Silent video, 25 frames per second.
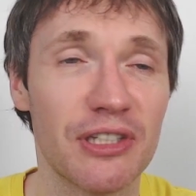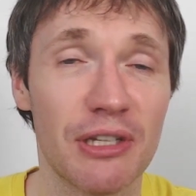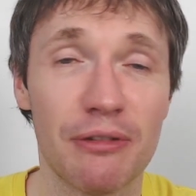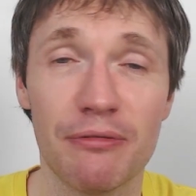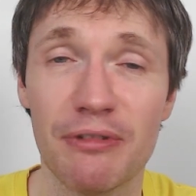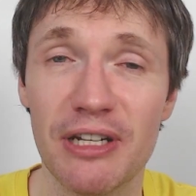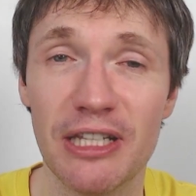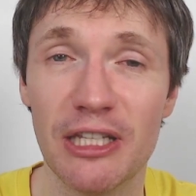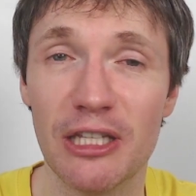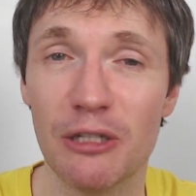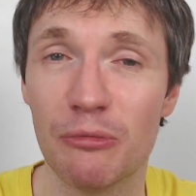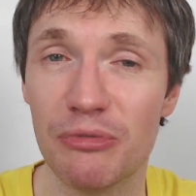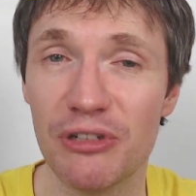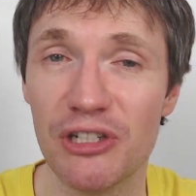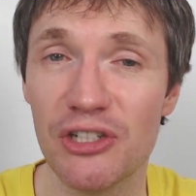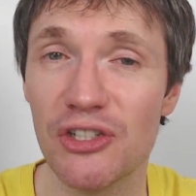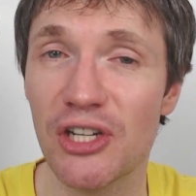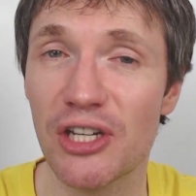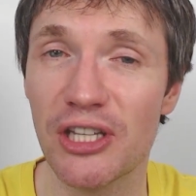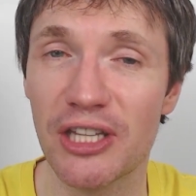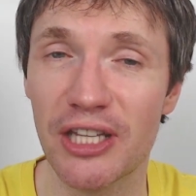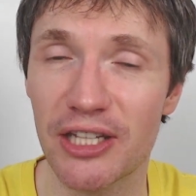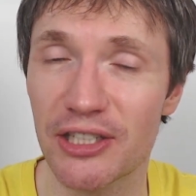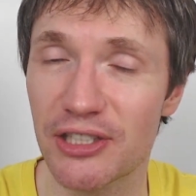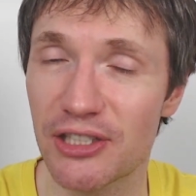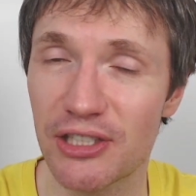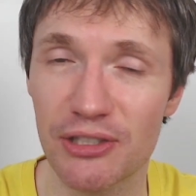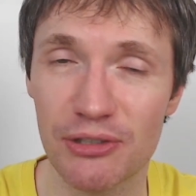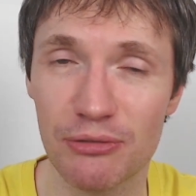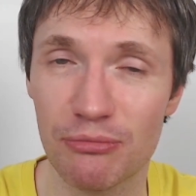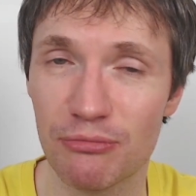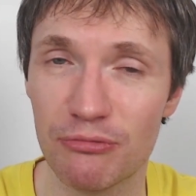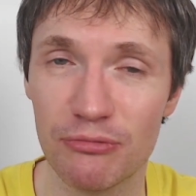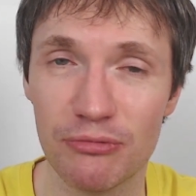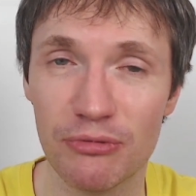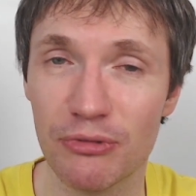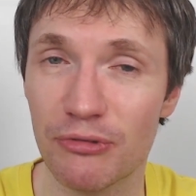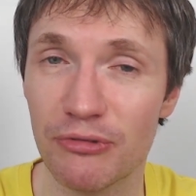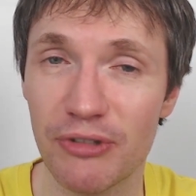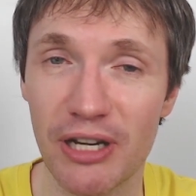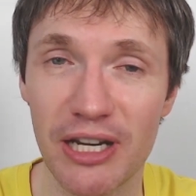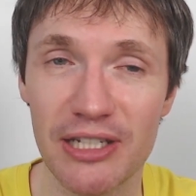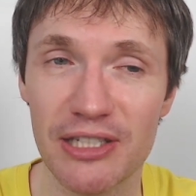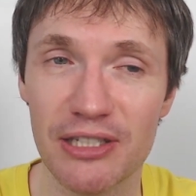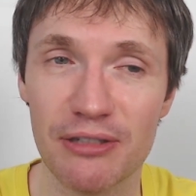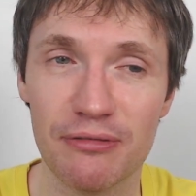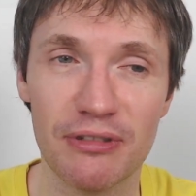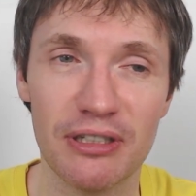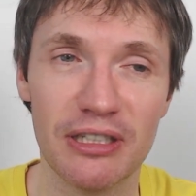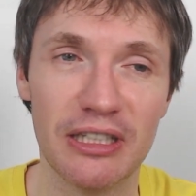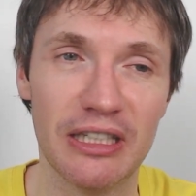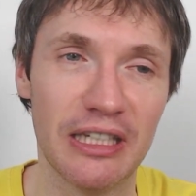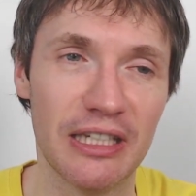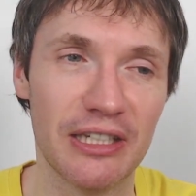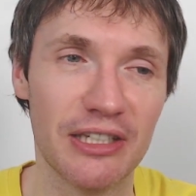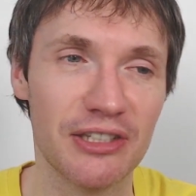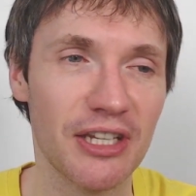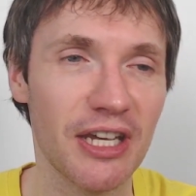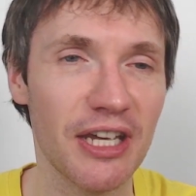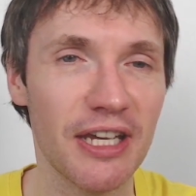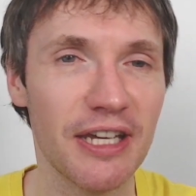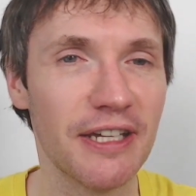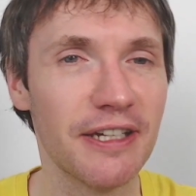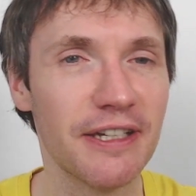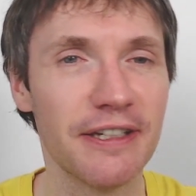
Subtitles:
I really appreciate that. It's great. It really is.